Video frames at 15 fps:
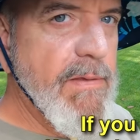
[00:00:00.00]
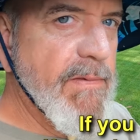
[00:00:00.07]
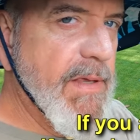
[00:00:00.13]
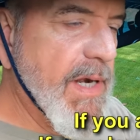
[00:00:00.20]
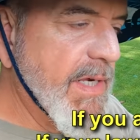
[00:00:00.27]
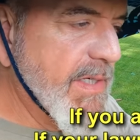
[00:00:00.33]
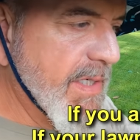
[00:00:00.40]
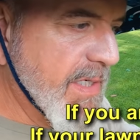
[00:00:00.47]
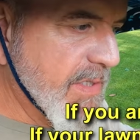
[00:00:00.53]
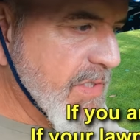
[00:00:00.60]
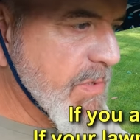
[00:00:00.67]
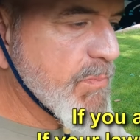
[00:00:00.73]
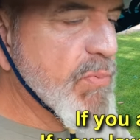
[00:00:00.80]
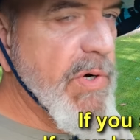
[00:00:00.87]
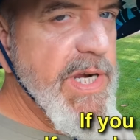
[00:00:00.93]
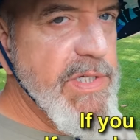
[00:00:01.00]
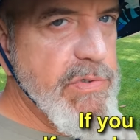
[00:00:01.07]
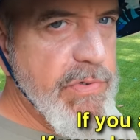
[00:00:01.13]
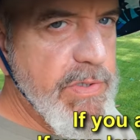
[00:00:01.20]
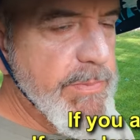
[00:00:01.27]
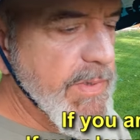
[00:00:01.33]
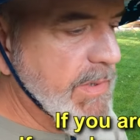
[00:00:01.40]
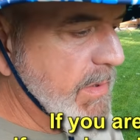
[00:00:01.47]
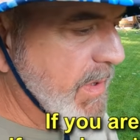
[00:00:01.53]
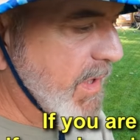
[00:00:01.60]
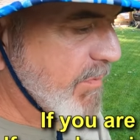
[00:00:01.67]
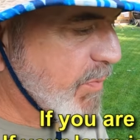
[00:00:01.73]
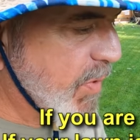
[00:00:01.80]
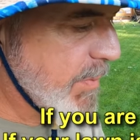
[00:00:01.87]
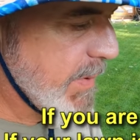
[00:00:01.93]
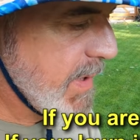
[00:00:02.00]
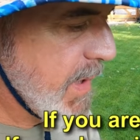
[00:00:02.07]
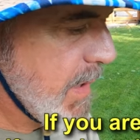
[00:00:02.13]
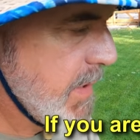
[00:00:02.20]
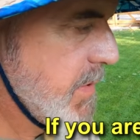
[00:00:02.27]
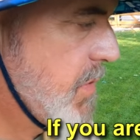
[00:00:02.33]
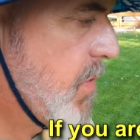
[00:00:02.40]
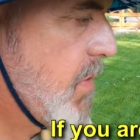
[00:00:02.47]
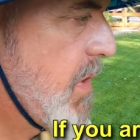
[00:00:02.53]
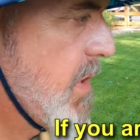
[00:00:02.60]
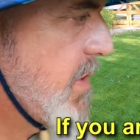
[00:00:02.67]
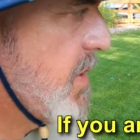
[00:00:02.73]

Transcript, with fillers: and then I did a spray treatment of propiconazole